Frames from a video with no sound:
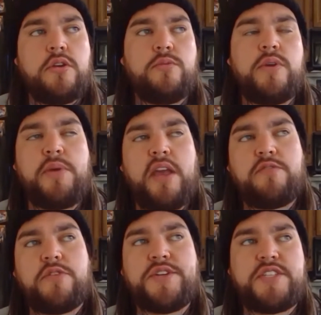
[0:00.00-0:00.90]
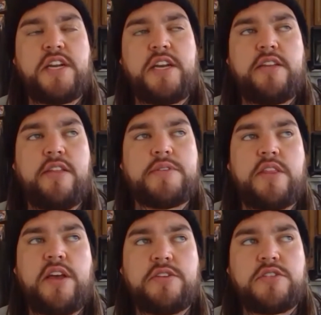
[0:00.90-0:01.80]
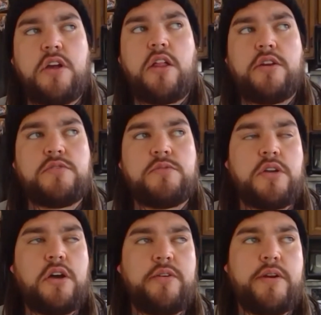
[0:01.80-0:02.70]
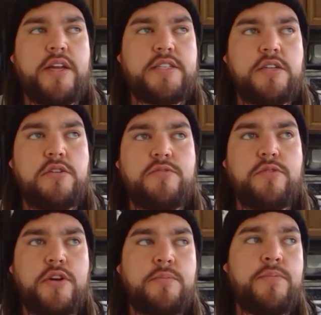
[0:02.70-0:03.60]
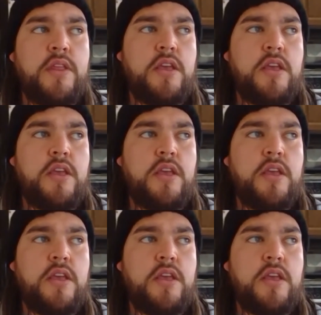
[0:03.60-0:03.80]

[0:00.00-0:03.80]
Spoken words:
we paid for a study that was $1,000 from the Colorado Latino Forum,